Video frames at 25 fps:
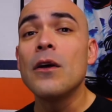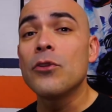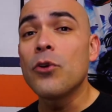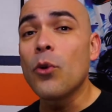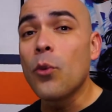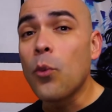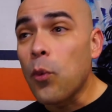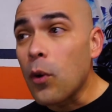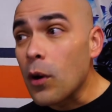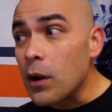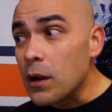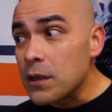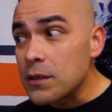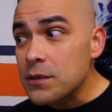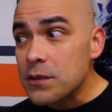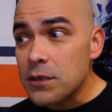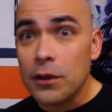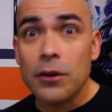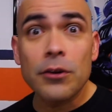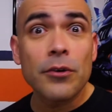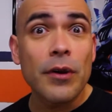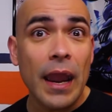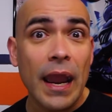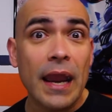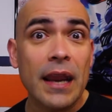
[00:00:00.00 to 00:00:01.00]
the ones that
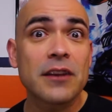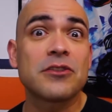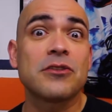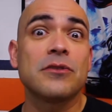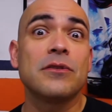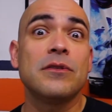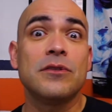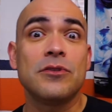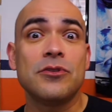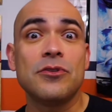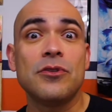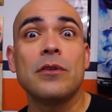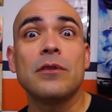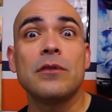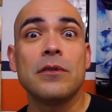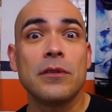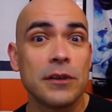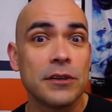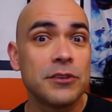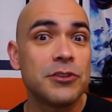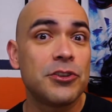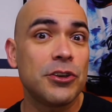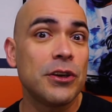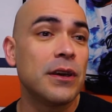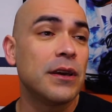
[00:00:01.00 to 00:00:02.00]
are actually
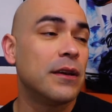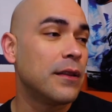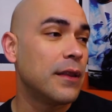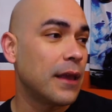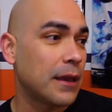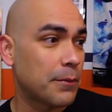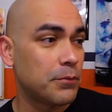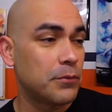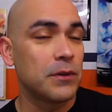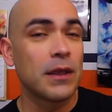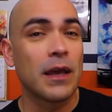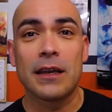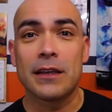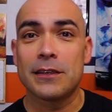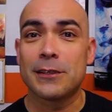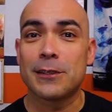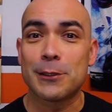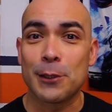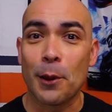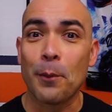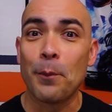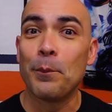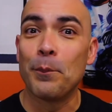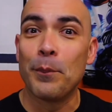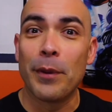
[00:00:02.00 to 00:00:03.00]
legit, like not
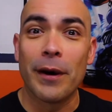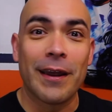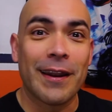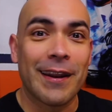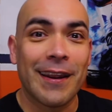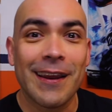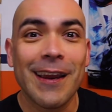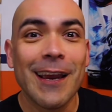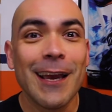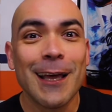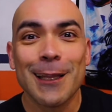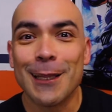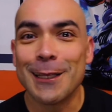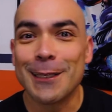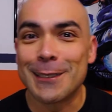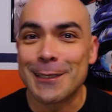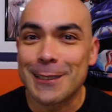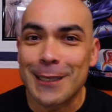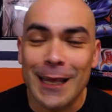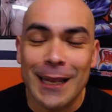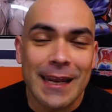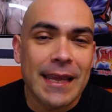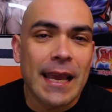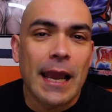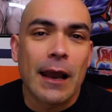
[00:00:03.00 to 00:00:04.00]
somebody that's
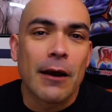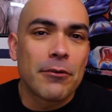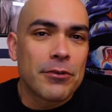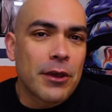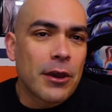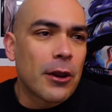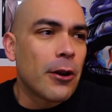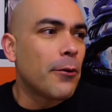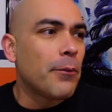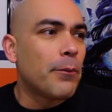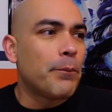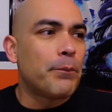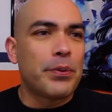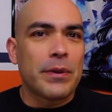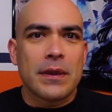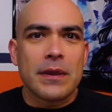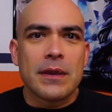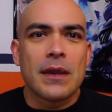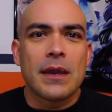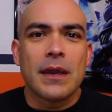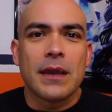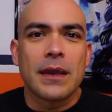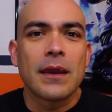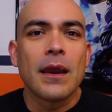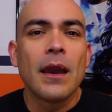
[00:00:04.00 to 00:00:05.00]
setting out there
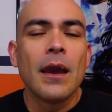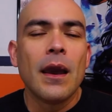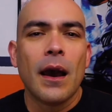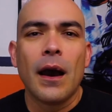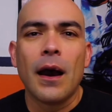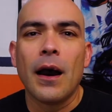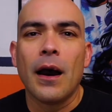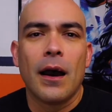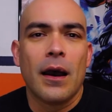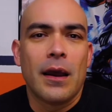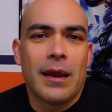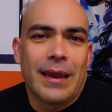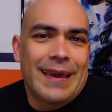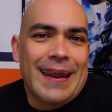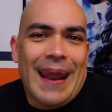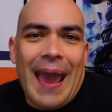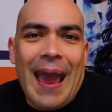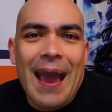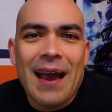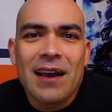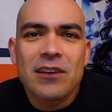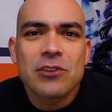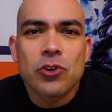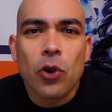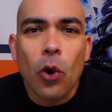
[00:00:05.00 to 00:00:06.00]
being uh, an
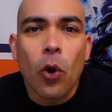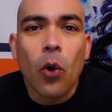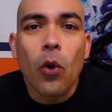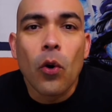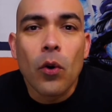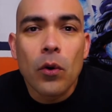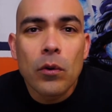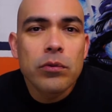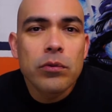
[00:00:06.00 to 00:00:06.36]
asshole.